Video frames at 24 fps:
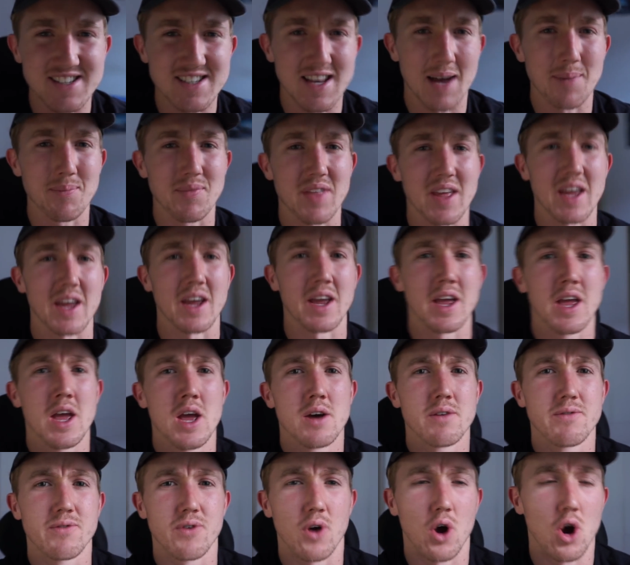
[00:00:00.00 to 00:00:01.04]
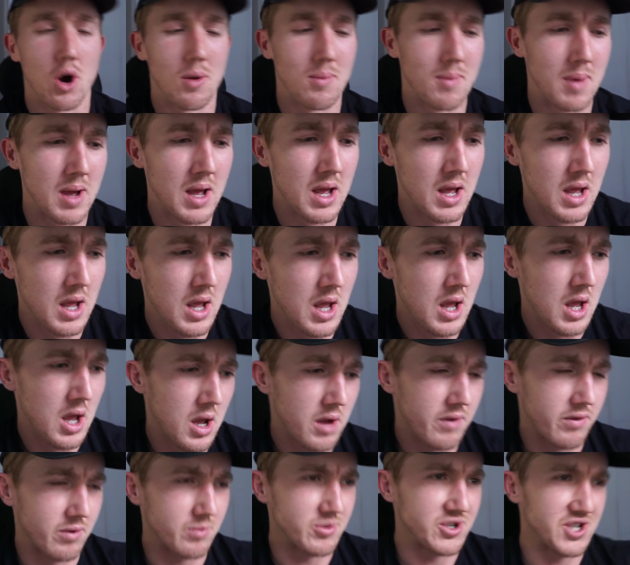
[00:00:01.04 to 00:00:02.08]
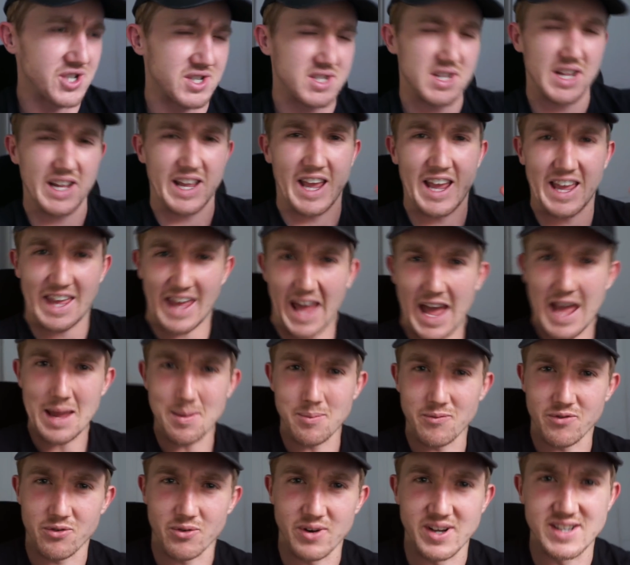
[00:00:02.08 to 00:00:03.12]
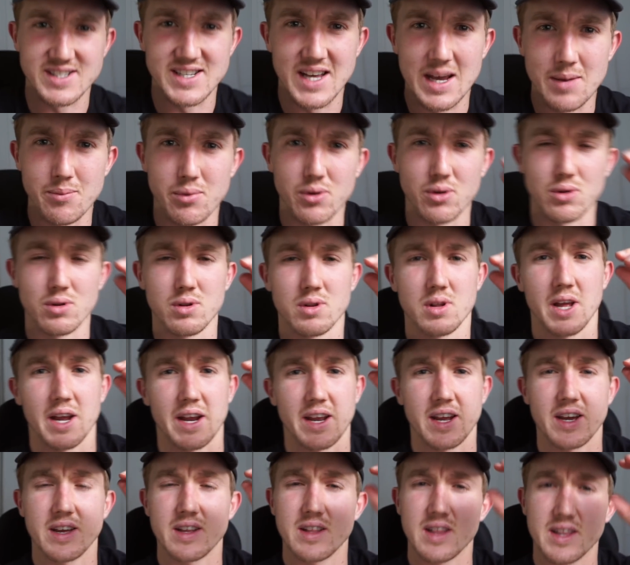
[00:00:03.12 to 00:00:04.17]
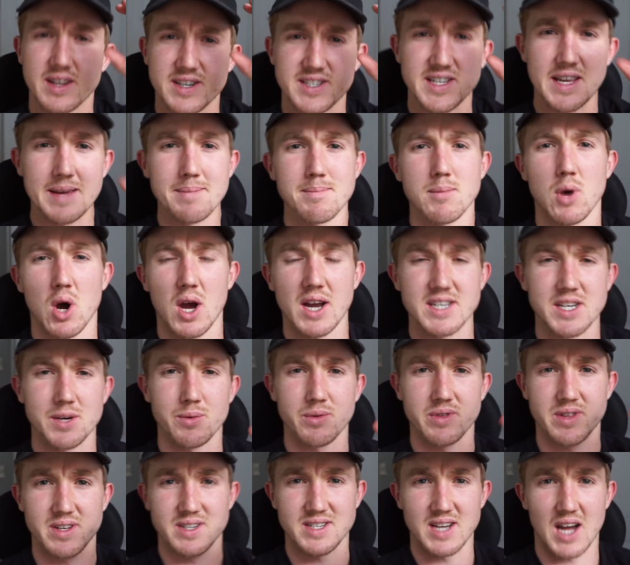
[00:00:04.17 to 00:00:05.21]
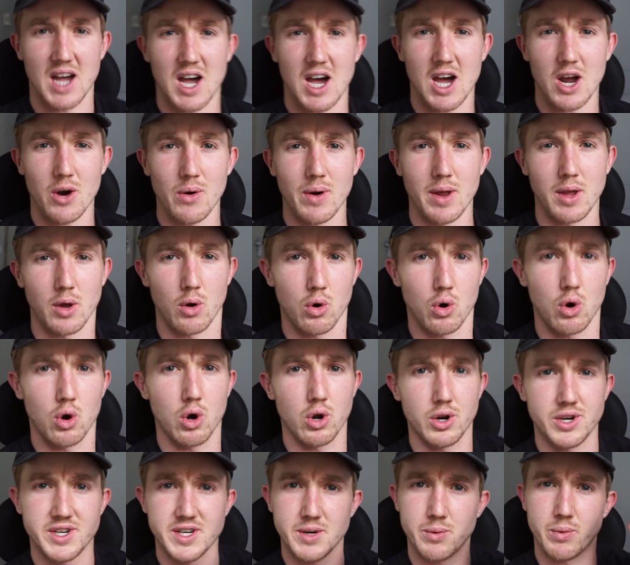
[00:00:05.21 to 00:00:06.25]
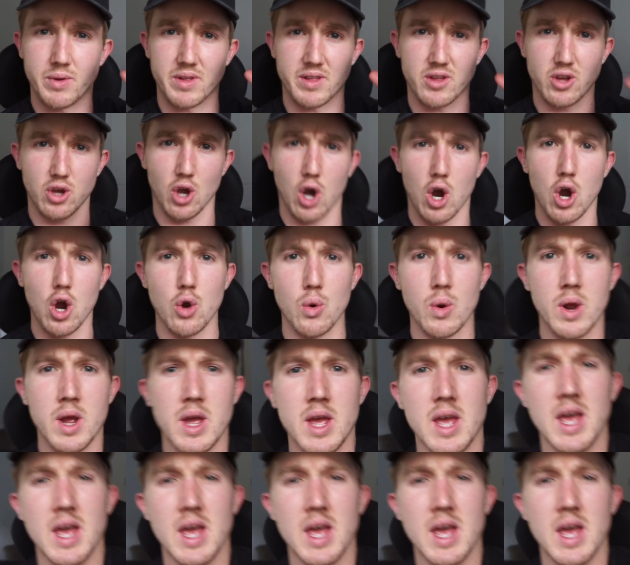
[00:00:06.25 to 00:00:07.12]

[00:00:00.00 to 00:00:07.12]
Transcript: something from from just like a game, for example, like DeepMind did with Atari or did with Go,